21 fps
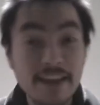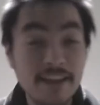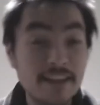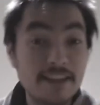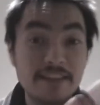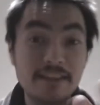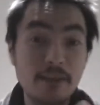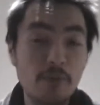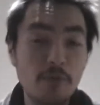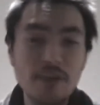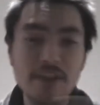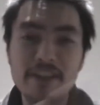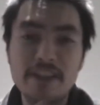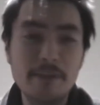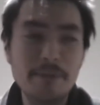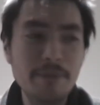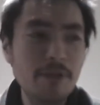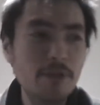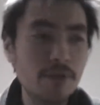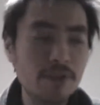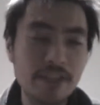can someone tell
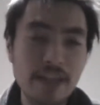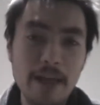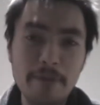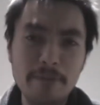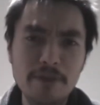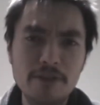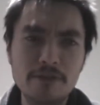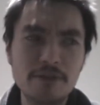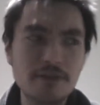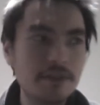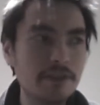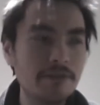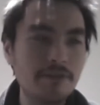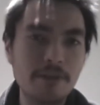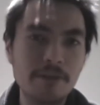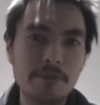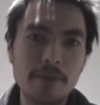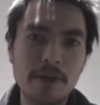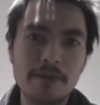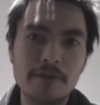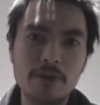me what's happened to
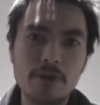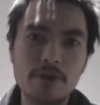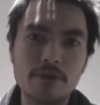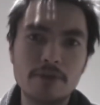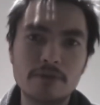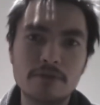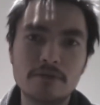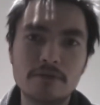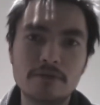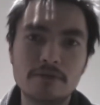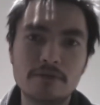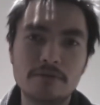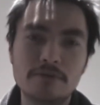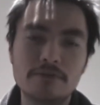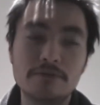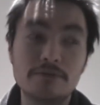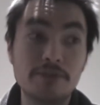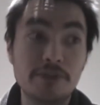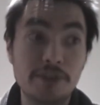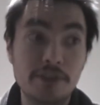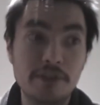Sylvain Marvaux?
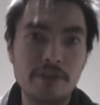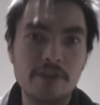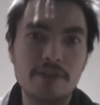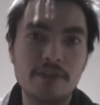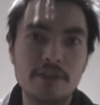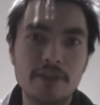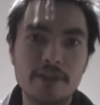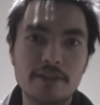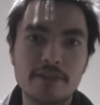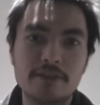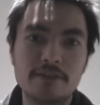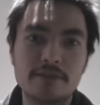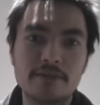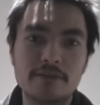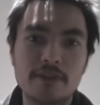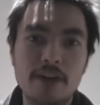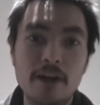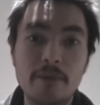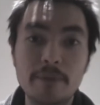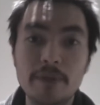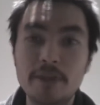Seriously.
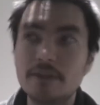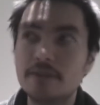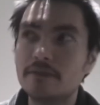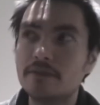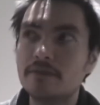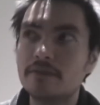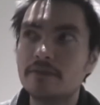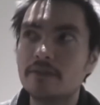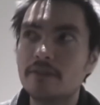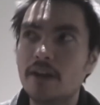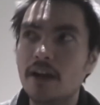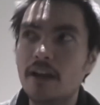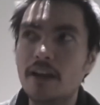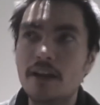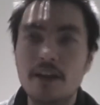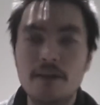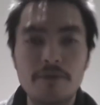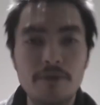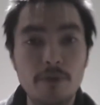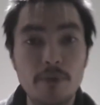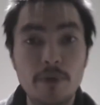I mean, I
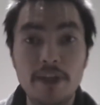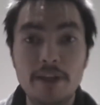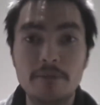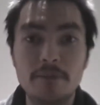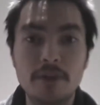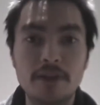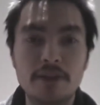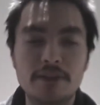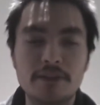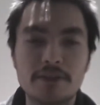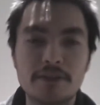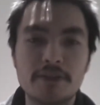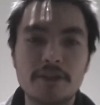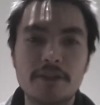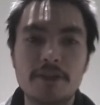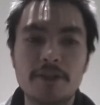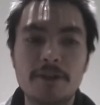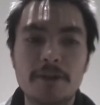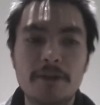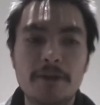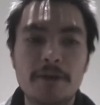love the way he plays.
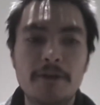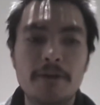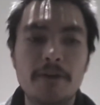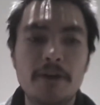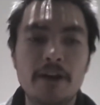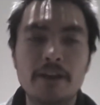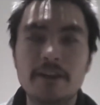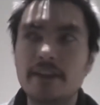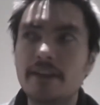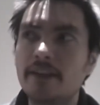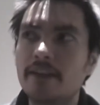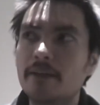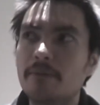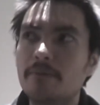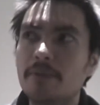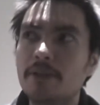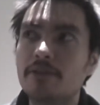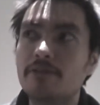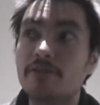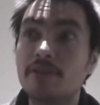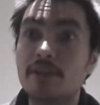I think he can
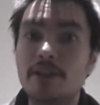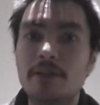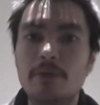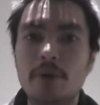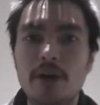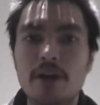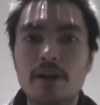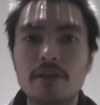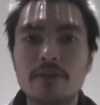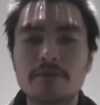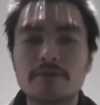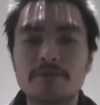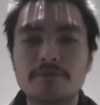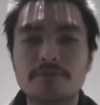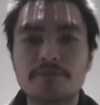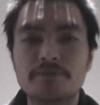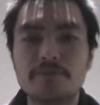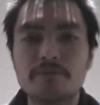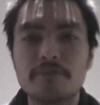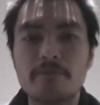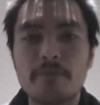play really well.
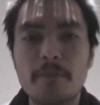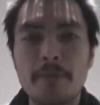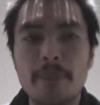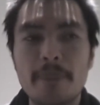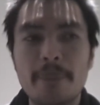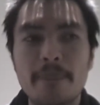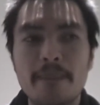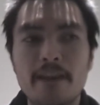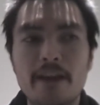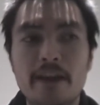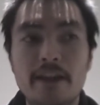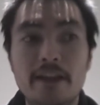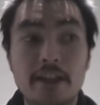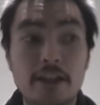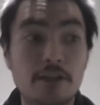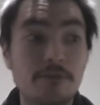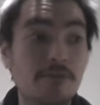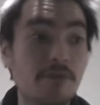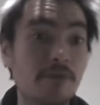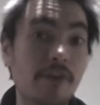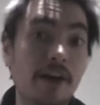And he
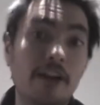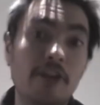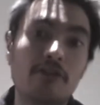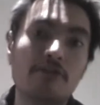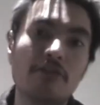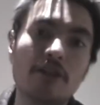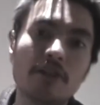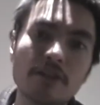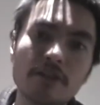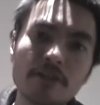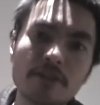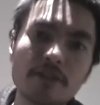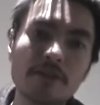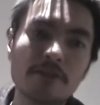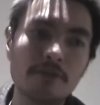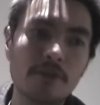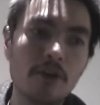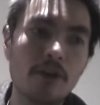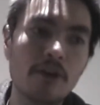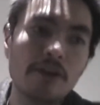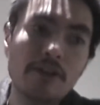could provide crosses
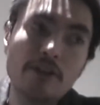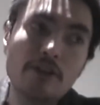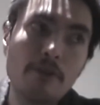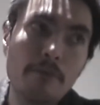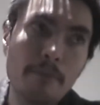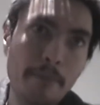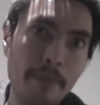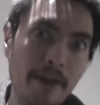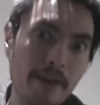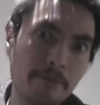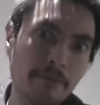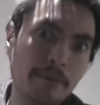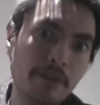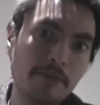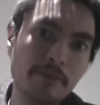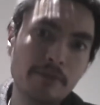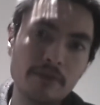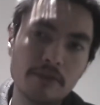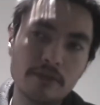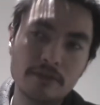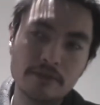for, you know, big
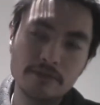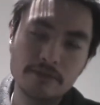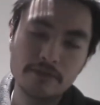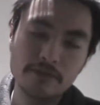people.